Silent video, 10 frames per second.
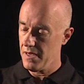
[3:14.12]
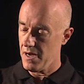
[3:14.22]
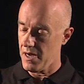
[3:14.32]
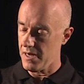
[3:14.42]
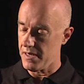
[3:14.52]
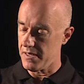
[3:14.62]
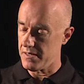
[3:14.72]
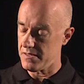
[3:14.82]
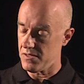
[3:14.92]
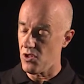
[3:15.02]
uh,
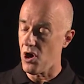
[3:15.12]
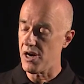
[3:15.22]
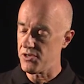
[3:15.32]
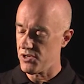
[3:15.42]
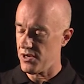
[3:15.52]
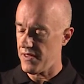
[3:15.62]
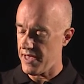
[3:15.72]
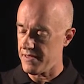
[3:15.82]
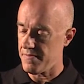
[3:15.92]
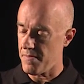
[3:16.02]
larger
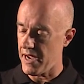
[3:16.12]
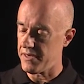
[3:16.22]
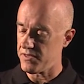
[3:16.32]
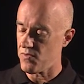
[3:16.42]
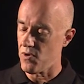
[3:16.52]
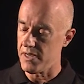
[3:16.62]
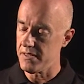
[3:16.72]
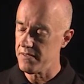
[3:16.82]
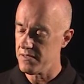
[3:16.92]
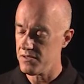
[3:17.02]
than minus
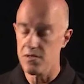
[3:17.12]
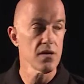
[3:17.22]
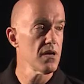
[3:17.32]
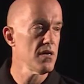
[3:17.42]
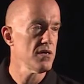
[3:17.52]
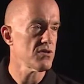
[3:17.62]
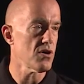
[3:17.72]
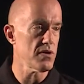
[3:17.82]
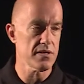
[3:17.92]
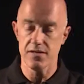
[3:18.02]
1,
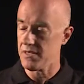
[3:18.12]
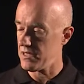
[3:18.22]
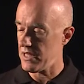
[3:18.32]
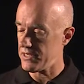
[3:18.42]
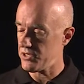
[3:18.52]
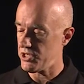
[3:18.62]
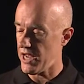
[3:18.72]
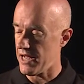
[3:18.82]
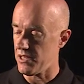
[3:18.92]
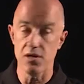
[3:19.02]
so it's uh, less
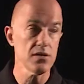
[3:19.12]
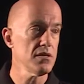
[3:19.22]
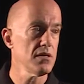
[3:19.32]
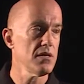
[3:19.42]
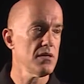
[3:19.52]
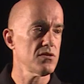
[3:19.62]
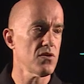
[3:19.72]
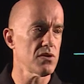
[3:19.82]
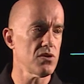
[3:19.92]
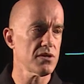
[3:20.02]
shallow.
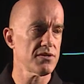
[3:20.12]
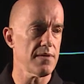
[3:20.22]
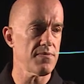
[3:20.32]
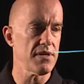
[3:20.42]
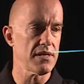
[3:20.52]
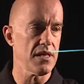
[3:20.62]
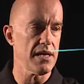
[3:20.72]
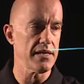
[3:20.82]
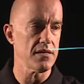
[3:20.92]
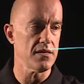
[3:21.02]
So it looks something
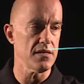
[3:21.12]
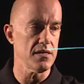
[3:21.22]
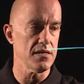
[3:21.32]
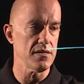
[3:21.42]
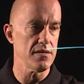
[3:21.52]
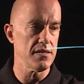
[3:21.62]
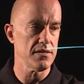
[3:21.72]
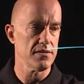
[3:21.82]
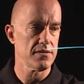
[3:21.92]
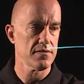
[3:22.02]
like uh,
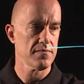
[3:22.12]
this.